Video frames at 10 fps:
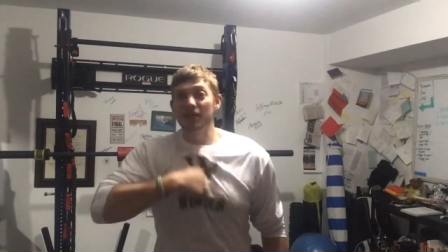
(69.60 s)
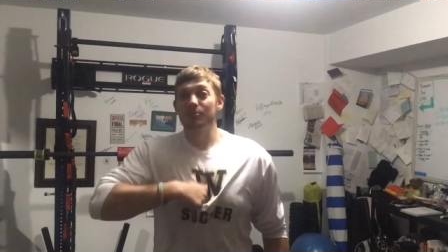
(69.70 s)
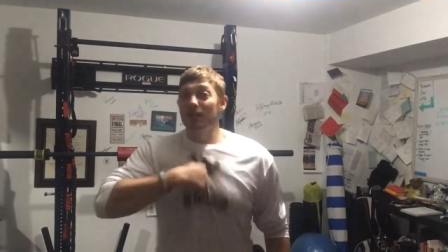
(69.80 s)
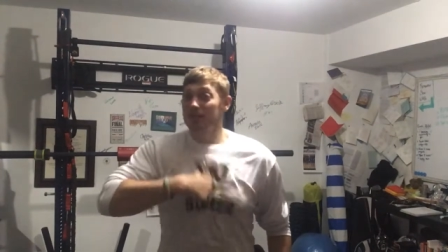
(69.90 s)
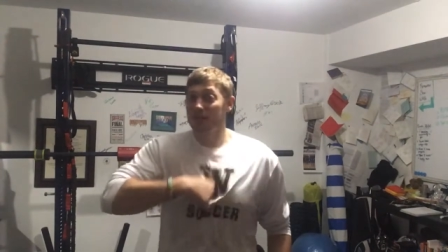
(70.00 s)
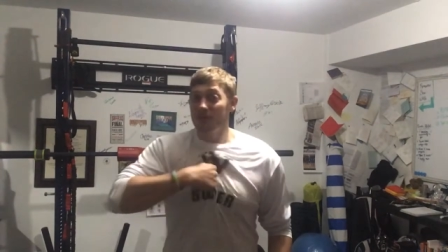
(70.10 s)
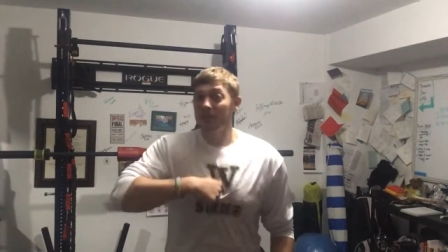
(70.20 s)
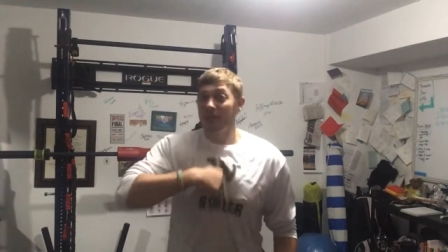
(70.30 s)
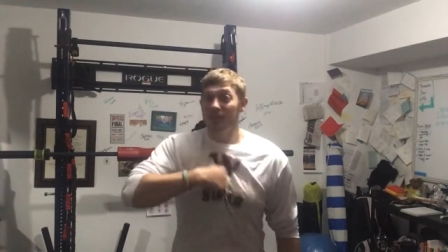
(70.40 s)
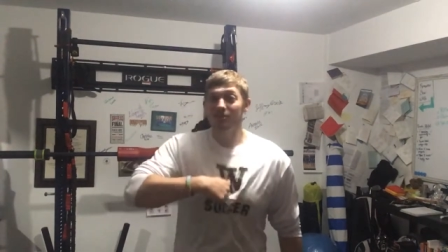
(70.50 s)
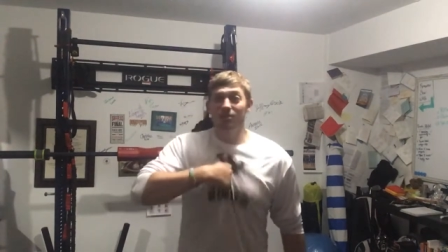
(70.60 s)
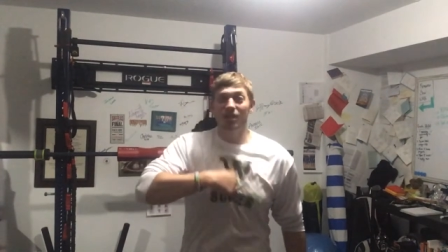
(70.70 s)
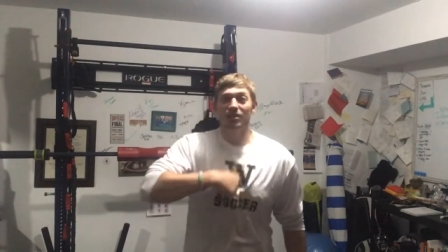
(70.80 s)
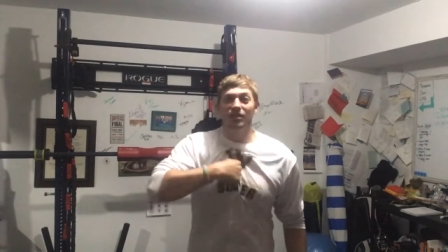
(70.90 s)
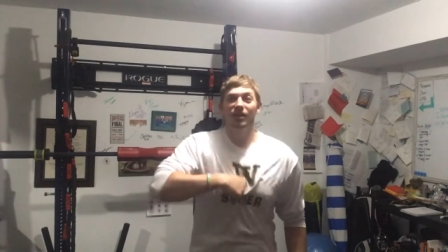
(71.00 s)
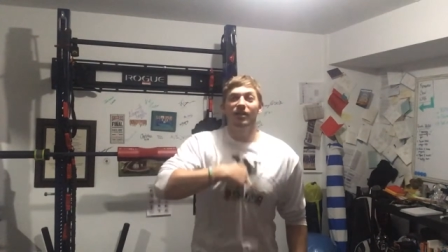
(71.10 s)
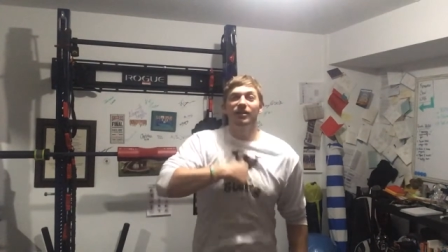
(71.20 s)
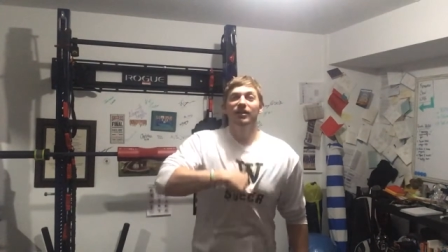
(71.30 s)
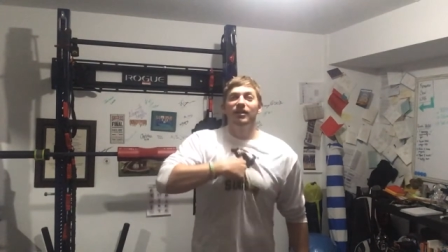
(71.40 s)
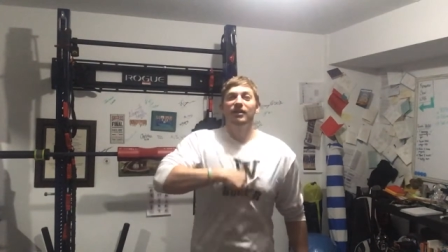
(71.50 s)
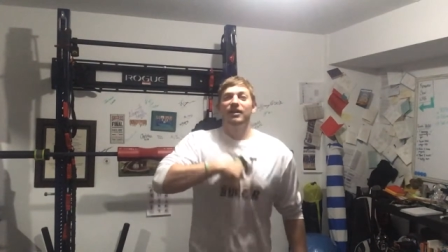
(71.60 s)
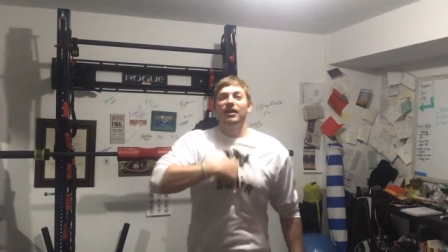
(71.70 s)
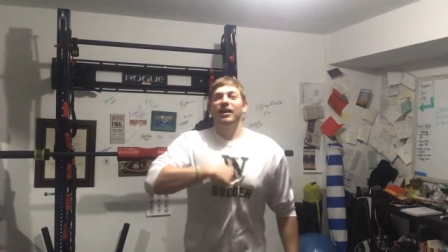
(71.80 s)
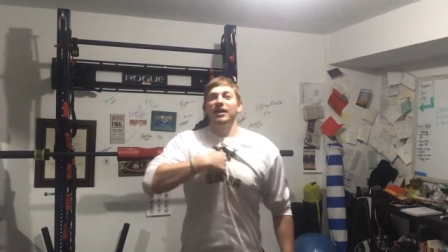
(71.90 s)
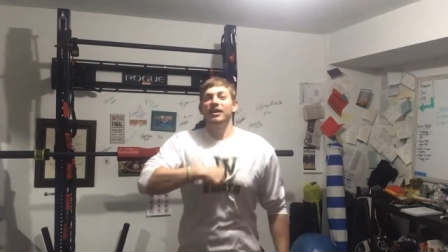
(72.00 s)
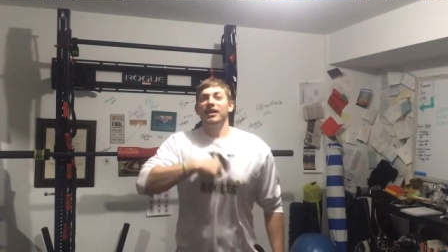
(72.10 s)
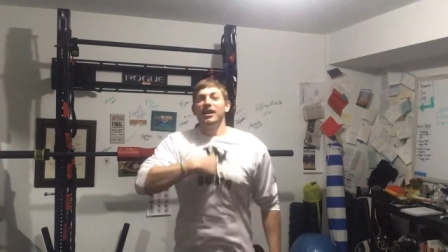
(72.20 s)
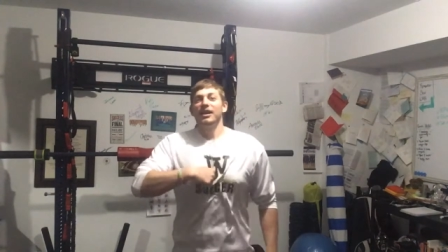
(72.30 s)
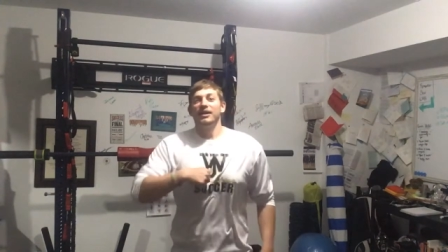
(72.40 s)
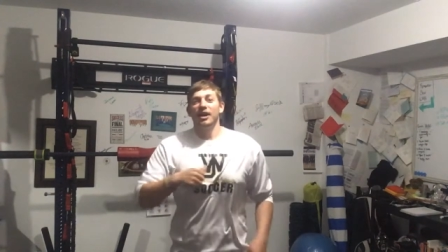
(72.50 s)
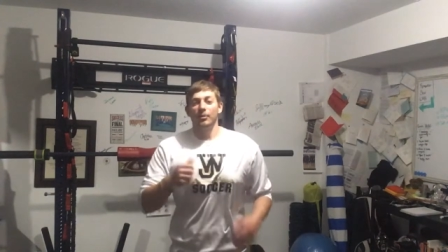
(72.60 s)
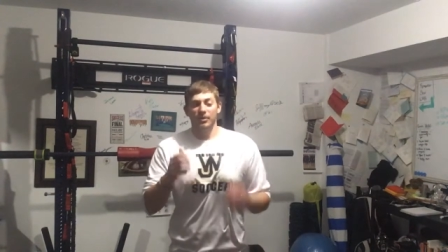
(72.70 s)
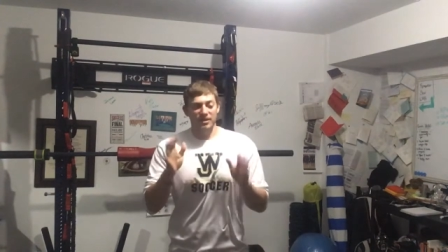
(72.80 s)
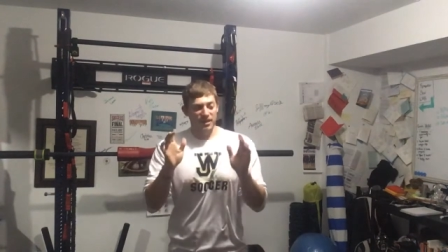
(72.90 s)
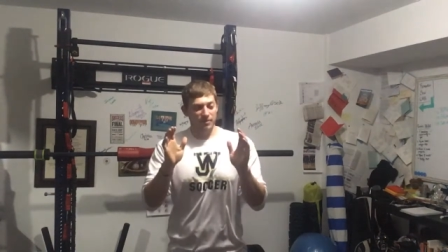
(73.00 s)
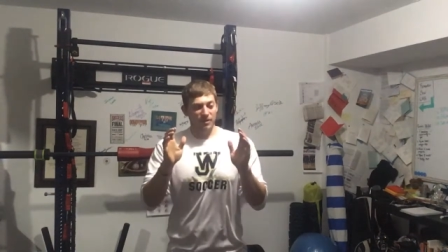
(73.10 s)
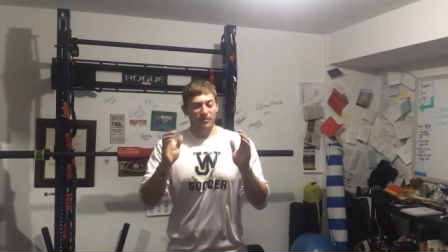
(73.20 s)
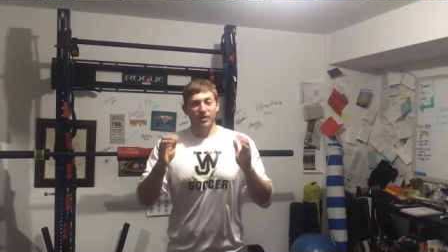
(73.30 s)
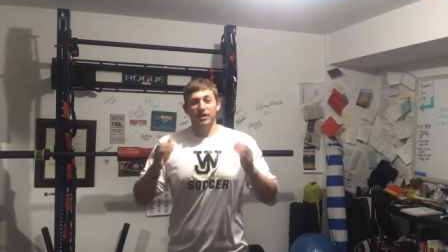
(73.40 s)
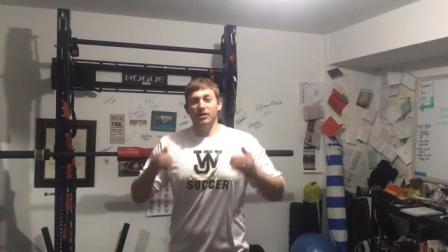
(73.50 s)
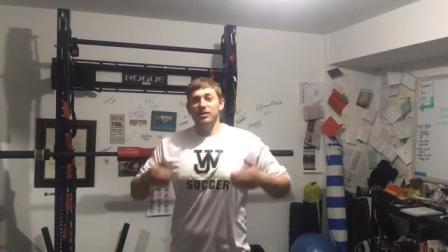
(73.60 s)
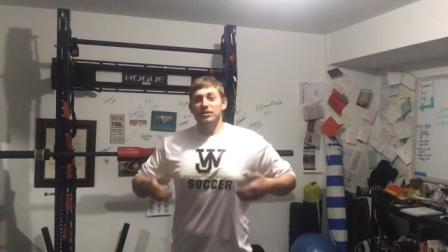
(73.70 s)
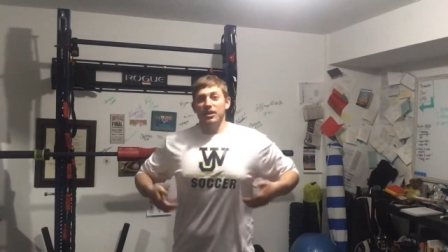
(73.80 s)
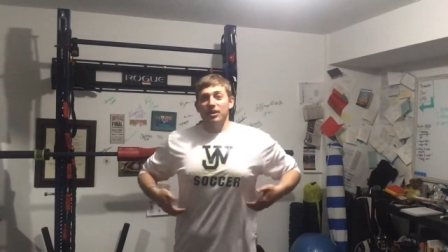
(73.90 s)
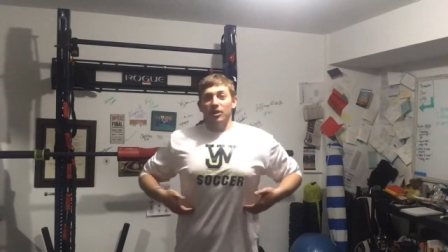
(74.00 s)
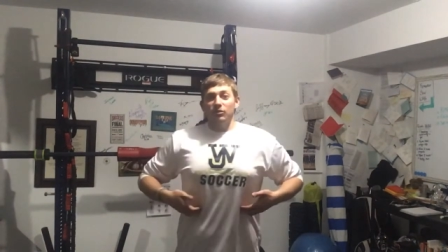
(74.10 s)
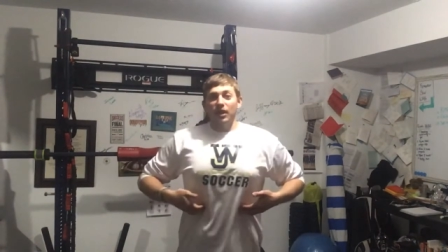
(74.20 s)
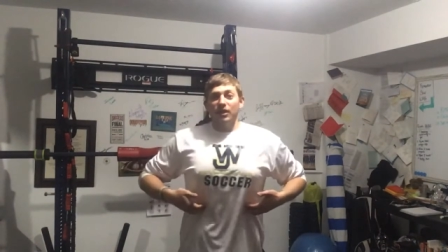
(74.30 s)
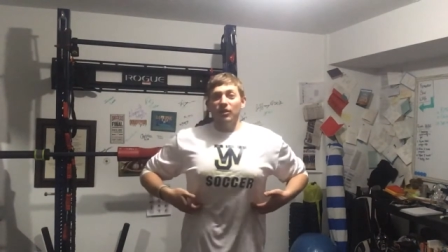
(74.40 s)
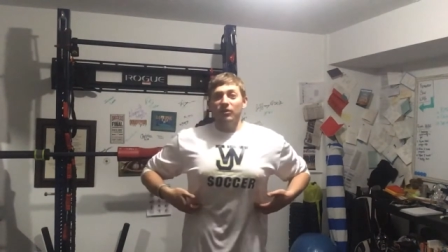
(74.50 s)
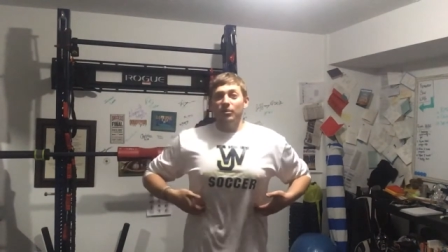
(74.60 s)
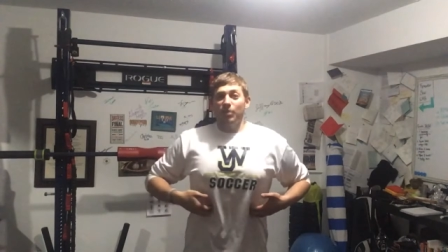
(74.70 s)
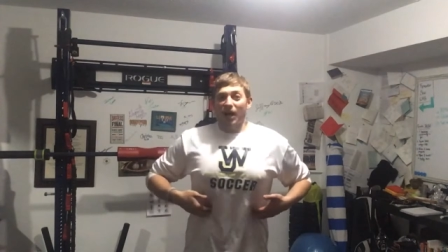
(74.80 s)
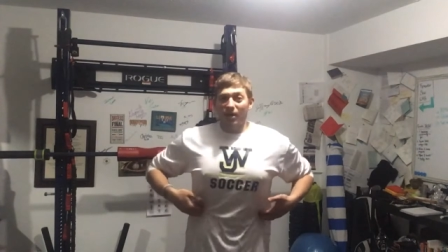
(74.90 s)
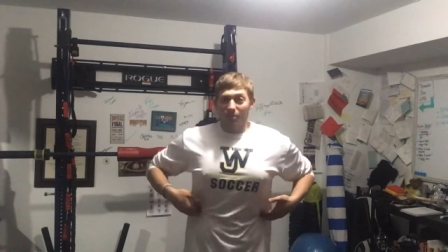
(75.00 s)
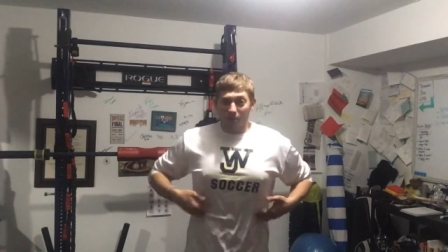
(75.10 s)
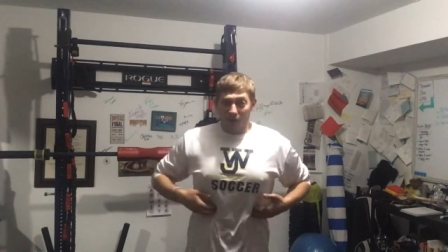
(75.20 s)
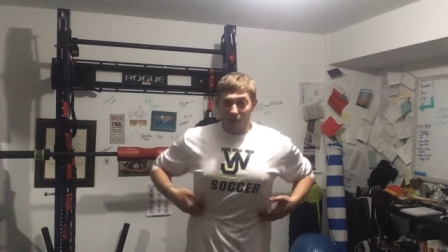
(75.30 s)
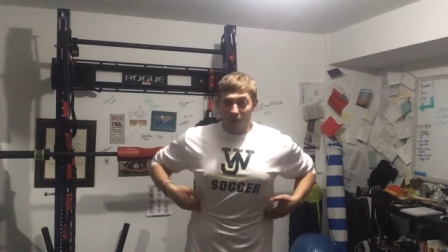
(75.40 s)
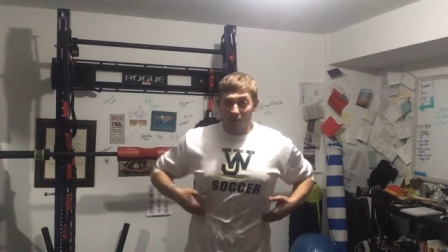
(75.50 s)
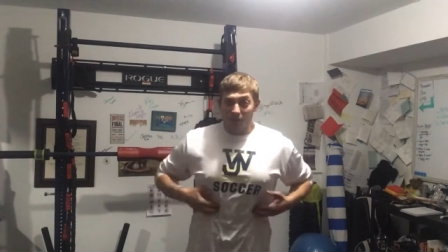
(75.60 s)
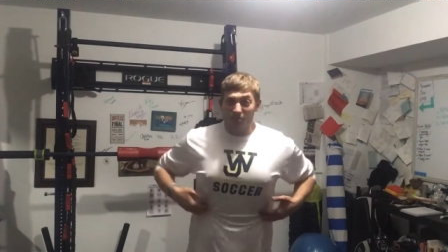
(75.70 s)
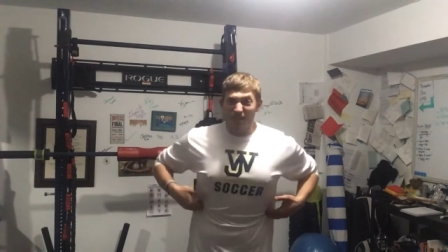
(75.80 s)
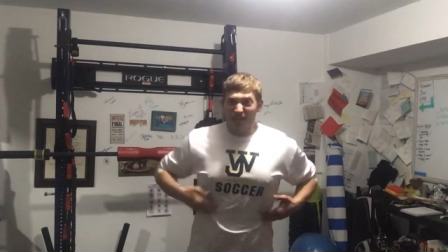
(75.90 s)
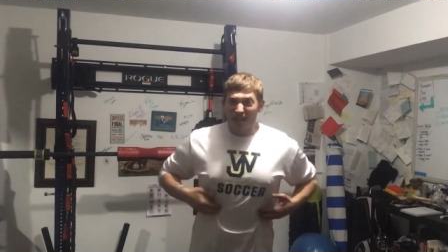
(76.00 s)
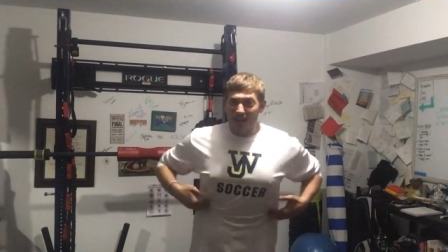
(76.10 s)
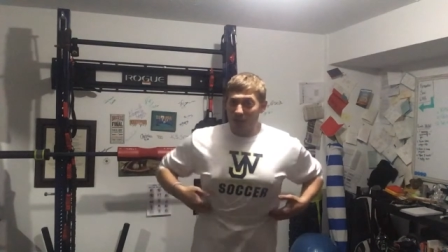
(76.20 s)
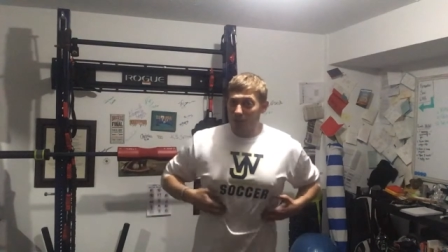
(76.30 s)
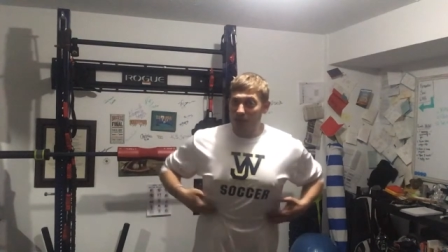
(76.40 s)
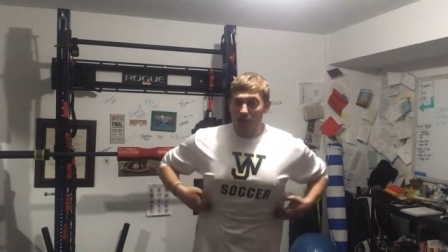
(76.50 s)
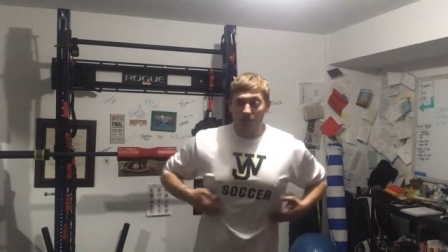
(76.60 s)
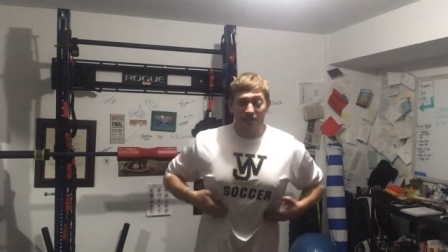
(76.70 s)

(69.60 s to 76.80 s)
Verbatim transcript: especially if you got some chest hair okay now i'm going to take my fingers and go right along the bottom of my ribs and really do the